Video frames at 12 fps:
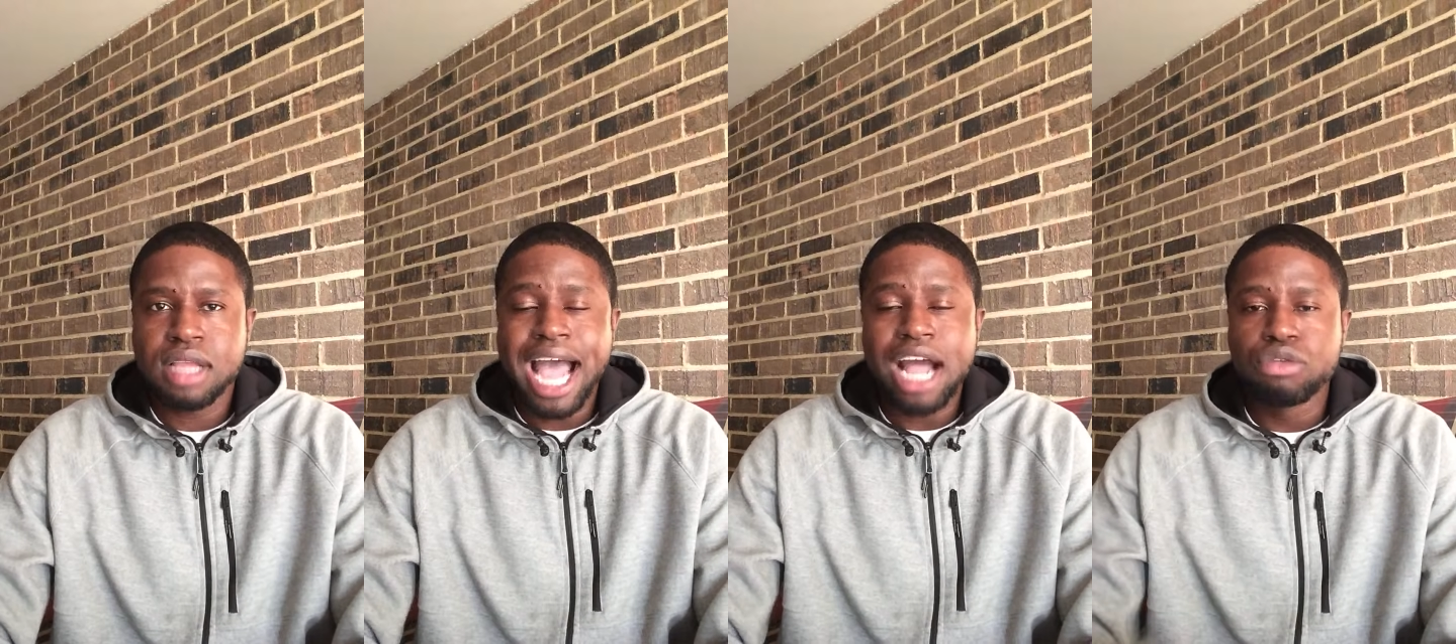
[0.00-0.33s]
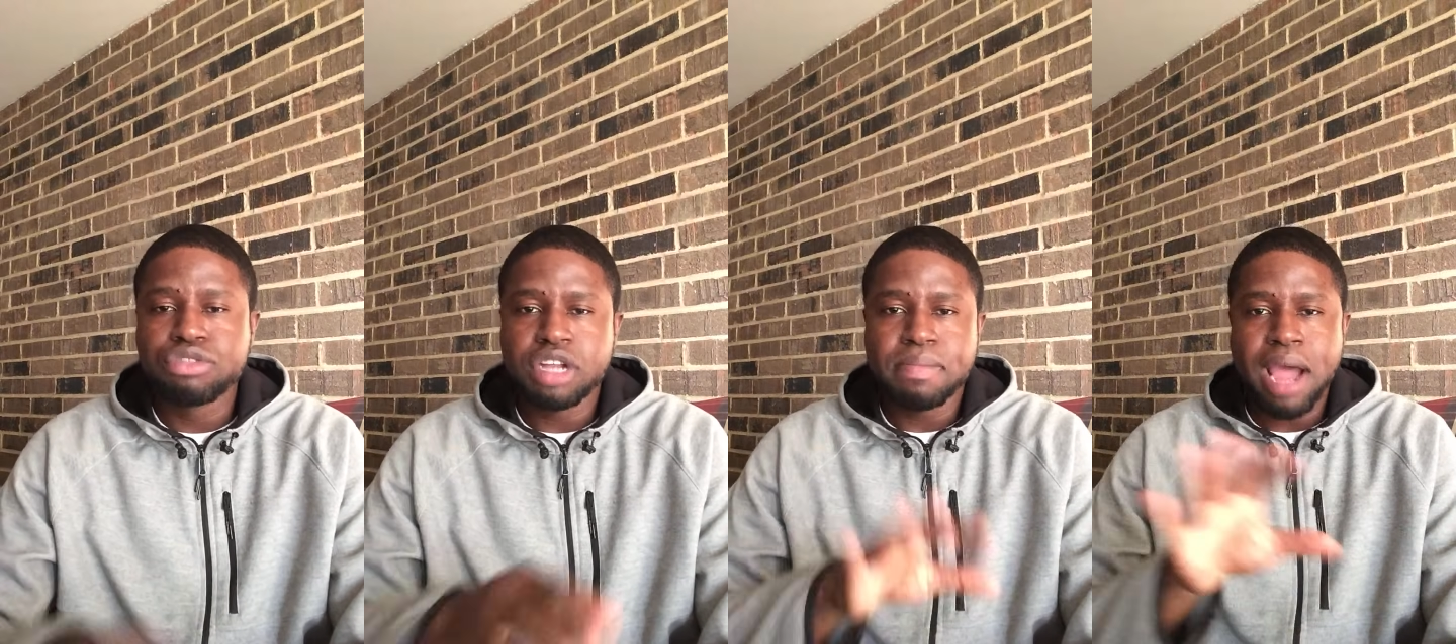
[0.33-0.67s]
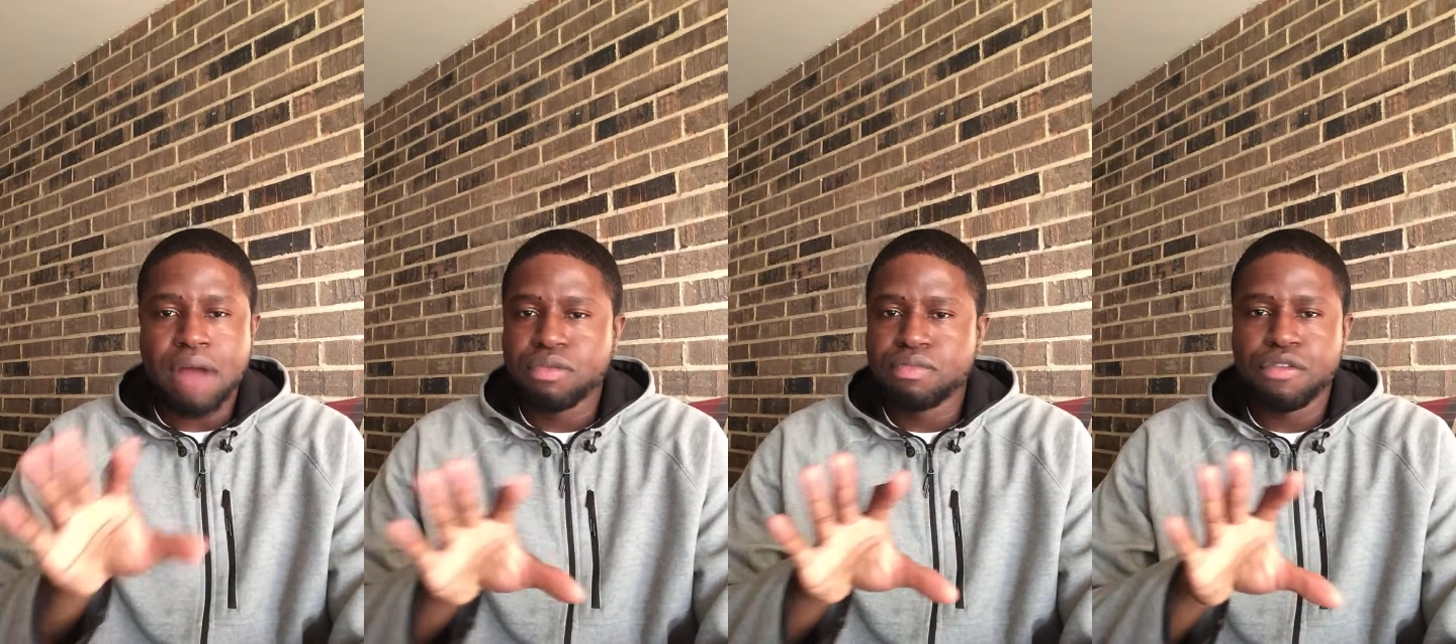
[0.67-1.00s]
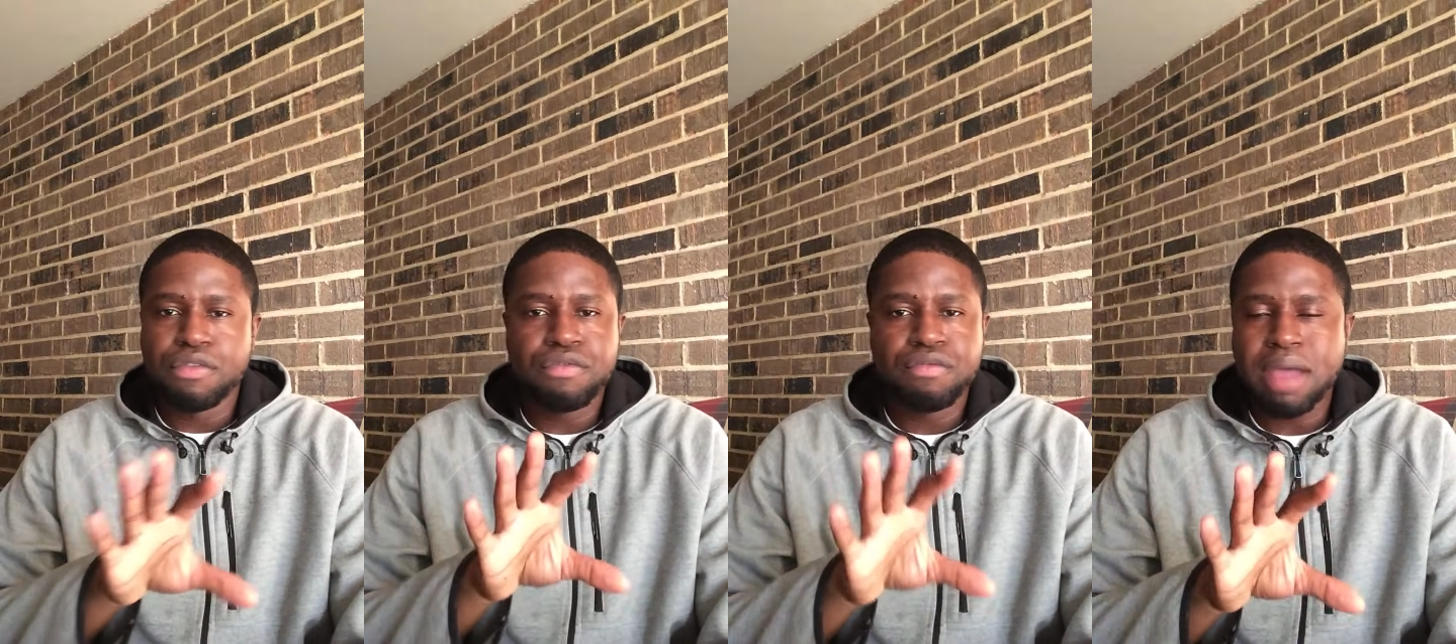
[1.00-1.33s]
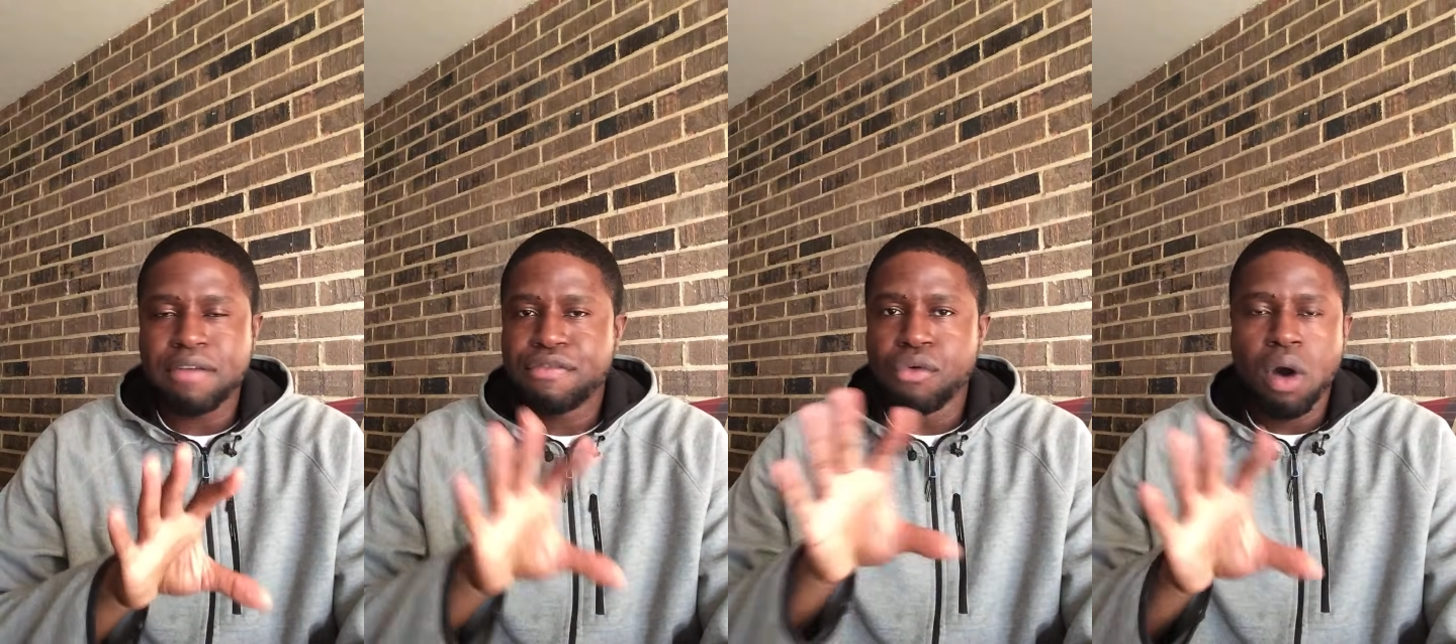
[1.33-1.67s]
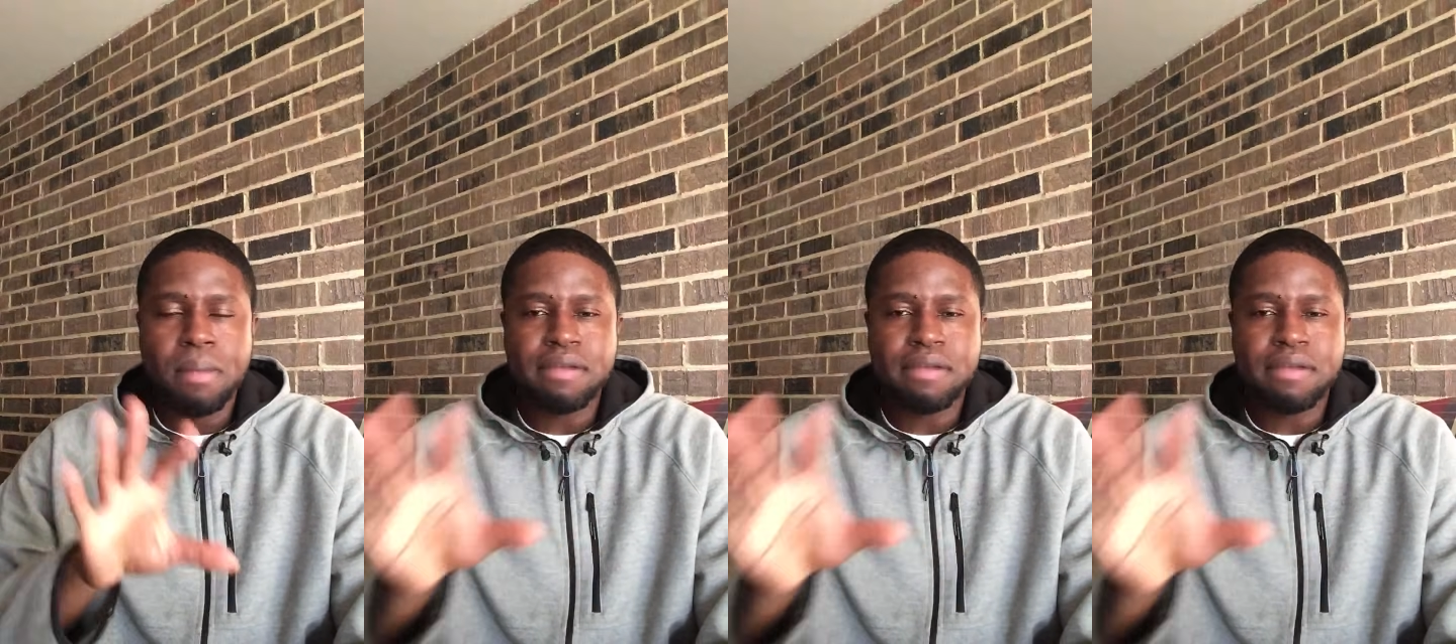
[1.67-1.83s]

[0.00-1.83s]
I go to the bathroom for 4,